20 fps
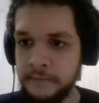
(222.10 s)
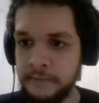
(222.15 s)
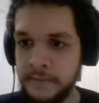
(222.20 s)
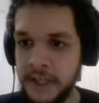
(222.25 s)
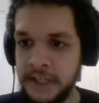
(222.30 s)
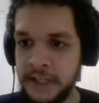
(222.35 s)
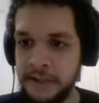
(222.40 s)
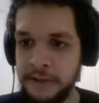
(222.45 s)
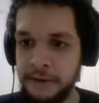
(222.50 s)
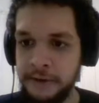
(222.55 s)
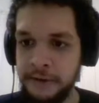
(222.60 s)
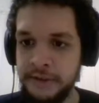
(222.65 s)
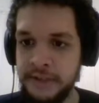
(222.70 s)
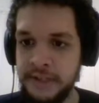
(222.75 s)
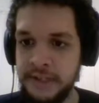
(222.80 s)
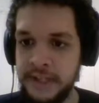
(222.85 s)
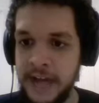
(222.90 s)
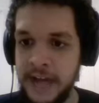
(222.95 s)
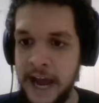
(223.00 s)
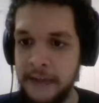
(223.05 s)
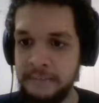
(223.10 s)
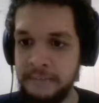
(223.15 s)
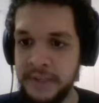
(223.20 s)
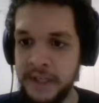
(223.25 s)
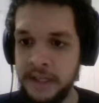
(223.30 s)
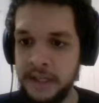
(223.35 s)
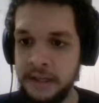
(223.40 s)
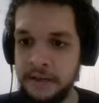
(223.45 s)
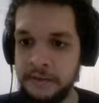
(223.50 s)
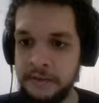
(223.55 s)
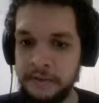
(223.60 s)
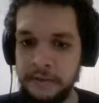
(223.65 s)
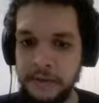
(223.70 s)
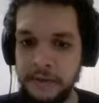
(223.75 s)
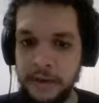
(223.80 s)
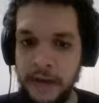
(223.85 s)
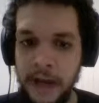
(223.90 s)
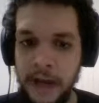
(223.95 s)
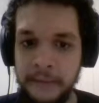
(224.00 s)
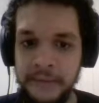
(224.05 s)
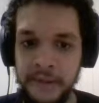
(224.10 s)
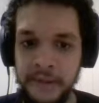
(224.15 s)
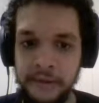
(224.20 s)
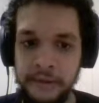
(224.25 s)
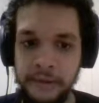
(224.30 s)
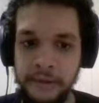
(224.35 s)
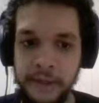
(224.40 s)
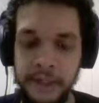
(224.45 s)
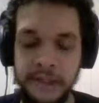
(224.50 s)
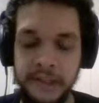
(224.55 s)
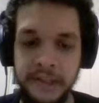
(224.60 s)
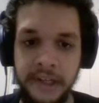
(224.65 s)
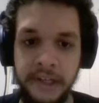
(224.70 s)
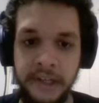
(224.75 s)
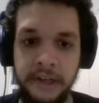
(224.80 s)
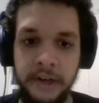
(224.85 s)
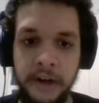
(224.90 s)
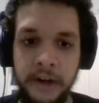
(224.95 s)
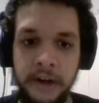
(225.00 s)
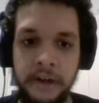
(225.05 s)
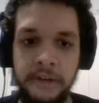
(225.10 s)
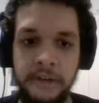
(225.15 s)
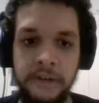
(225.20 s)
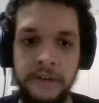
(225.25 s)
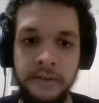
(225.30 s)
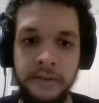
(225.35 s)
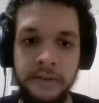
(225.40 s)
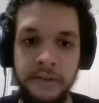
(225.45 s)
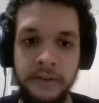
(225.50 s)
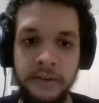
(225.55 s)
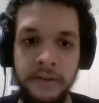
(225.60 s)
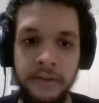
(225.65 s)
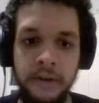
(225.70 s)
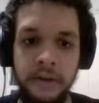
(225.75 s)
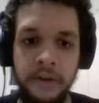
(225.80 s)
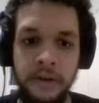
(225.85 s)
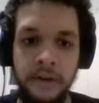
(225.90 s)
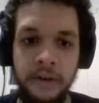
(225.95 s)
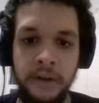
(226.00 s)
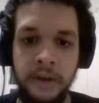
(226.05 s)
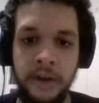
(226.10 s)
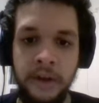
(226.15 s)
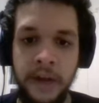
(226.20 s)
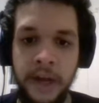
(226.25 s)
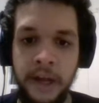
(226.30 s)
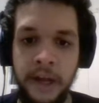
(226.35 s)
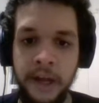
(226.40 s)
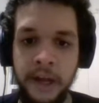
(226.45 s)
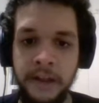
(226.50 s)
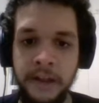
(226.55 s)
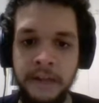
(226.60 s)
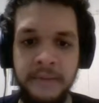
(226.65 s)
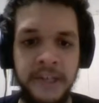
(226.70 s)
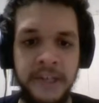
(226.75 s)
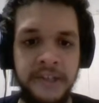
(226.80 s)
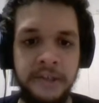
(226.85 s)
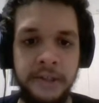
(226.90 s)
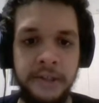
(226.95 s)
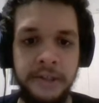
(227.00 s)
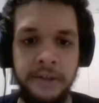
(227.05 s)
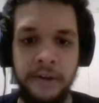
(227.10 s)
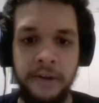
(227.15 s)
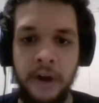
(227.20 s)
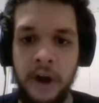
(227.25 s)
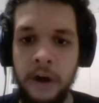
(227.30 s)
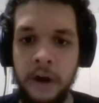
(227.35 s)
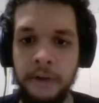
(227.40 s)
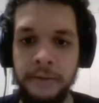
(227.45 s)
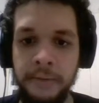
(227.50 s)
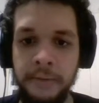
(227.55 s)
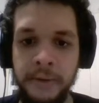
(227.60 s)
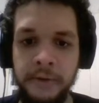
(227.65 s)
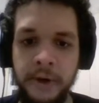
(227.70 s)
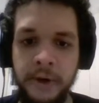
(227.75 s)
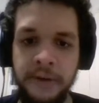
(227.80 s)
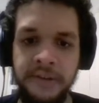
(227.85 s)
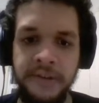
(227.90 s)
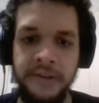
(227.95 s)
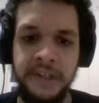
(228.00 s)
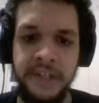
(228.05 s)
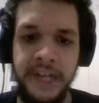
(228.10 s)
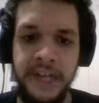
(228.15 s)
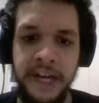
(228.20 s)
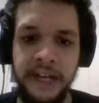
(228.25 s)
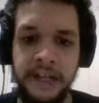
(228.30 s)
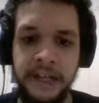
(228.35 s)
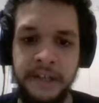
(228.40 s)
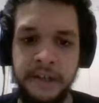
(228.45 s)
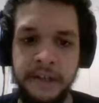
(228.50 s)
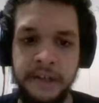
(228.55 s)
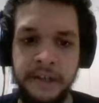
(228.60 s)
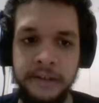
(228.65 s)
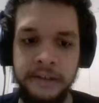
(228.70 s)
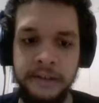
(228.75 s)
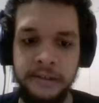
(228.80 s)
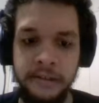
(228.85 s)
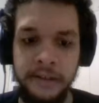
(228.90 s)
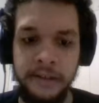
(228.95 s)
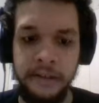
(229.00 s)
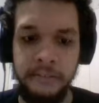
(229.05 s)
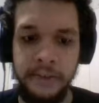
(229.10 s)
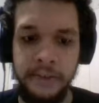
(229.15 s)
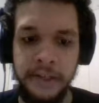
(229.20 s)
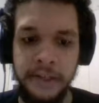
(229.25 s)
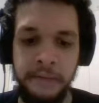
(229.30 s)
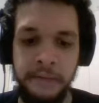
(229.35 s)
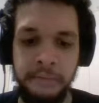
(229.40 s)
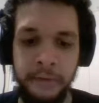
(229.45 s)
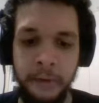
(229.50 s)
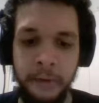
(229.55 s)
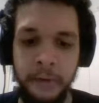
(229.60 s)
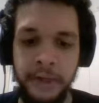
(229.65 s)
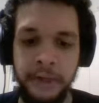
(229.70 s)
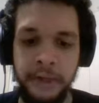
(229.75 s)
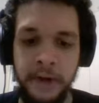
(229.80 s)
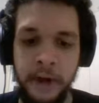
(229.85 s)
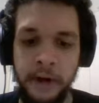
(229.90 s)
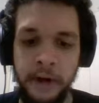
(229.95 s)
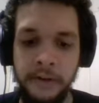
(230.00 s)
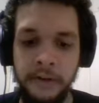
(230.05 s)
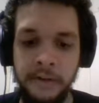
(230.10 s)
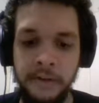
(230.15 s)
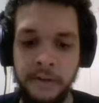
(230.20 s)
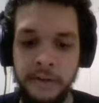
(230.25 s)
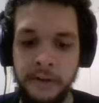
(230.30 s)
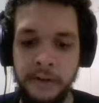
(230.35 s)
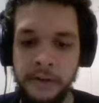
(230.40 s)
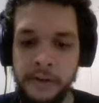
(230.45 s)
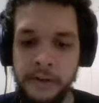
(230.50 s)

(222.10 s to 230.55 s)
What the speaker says: they turn your snaps into absolutely insane cards. And they basically turn all the blue cards in the deck into completely broken cards.